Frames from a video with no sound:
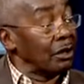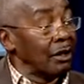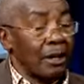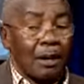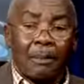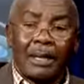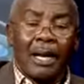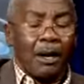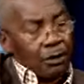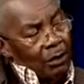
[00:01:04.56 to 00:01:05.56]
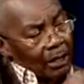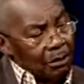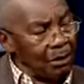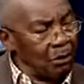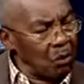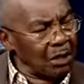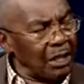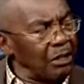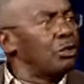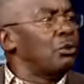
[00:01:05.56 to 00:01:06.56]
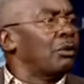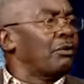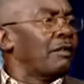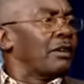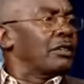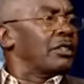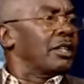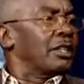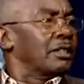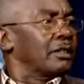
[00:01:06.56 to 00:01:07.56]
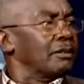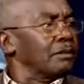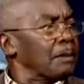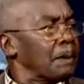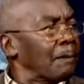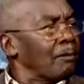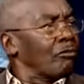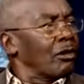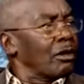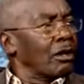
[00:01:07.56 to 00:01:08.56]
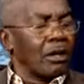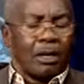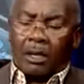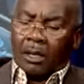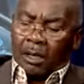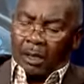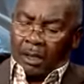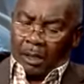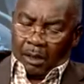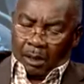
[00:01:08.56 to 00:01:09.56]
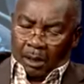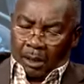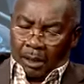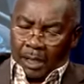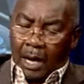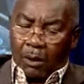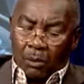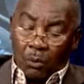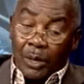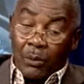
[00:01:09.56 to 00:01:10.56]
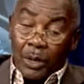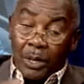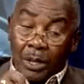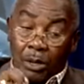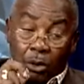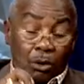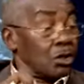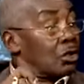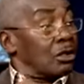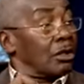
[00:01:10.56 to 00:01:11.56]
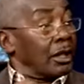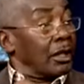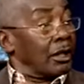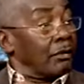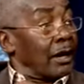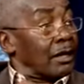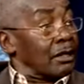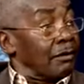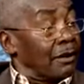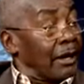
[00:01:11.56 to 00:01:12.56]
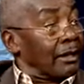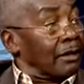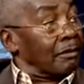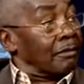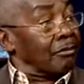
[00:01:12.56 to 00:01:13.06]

Mm-hmm. But now you ask me, what can you do with 500 shillings? What business can you start? Now, when we launched the, the Hustle Fund